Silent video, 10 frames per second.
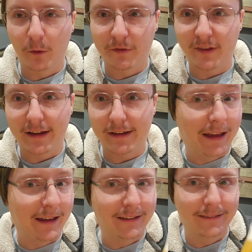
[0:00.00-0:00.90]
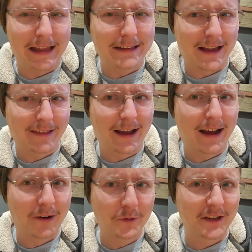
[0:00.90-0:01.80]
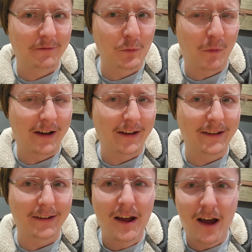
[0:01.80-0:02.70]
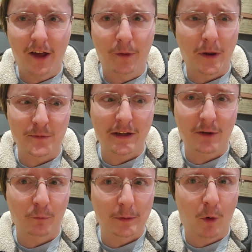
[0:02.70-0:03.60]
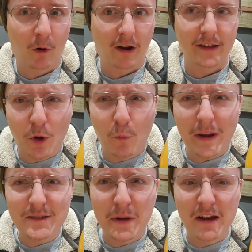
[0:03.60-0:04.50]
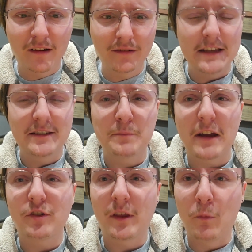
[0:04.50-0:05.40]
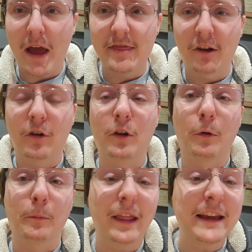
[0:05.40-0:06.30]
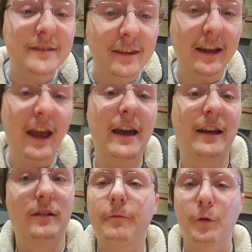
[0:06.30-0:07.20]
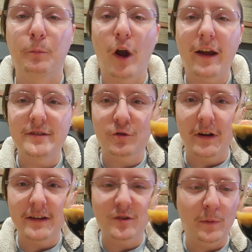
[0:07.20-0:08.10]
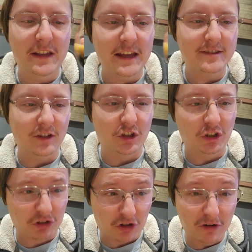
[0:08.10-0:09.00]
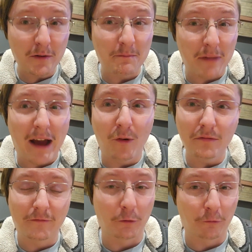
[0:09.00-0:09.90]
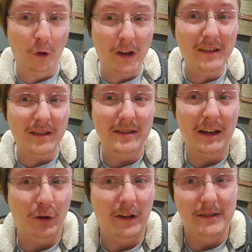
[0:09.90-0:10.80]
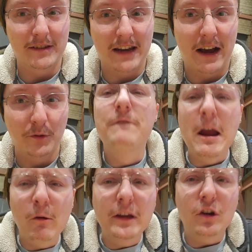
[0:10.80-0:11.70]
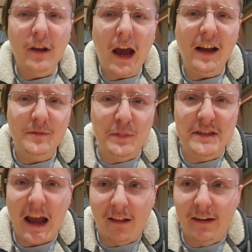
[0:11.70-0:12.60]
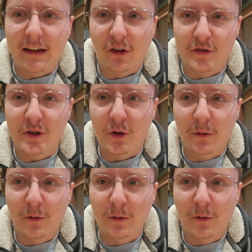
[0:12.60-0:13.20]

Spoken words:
and was like, hey, it's on the house if you want it. Otherwise, we can repour it. Don't waste beer, especially when they're going to replace the keg for Brian's drink, so he gets a good amount for free considering it's a stout. Very good hospitality here too.